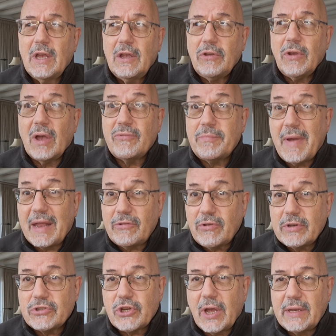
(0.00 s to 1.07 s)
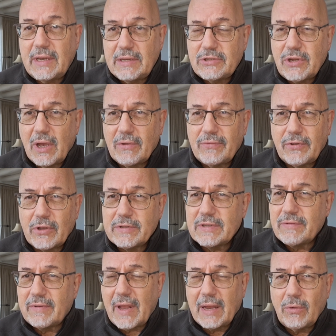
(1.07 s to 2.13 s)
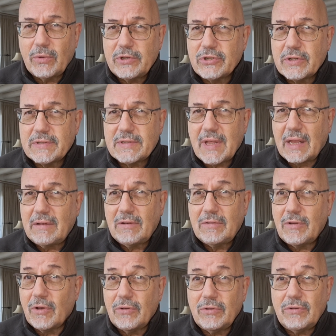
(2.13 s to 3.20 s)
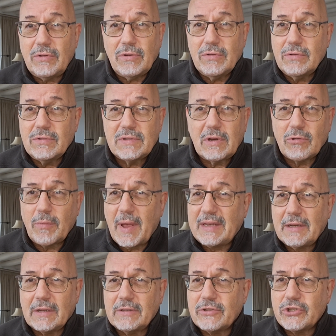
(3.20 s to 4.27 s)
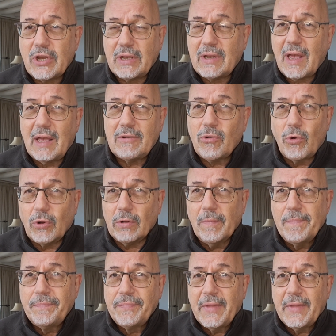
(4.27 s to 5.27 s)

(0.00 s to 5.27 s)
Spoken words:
you have Mandarin Chinese, you have lots of languages that don't use grammatical gender at all.